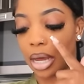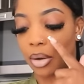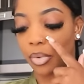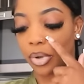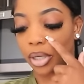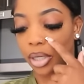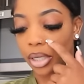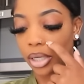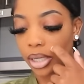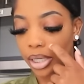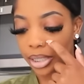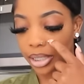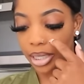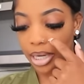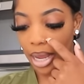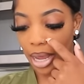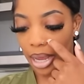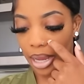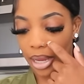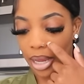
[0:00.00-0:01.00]
I wanna cook
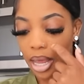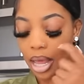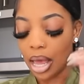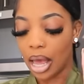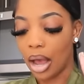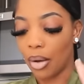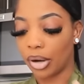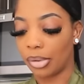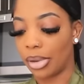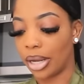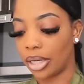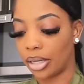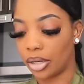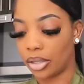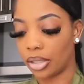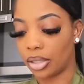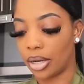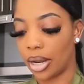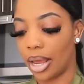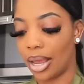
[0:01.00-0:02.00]
today. I wanna make
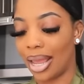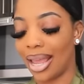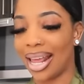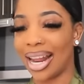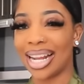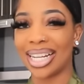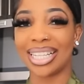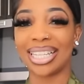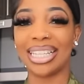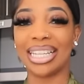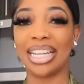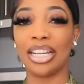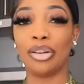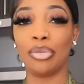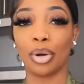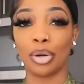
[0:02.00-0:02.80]
dinner today and I just need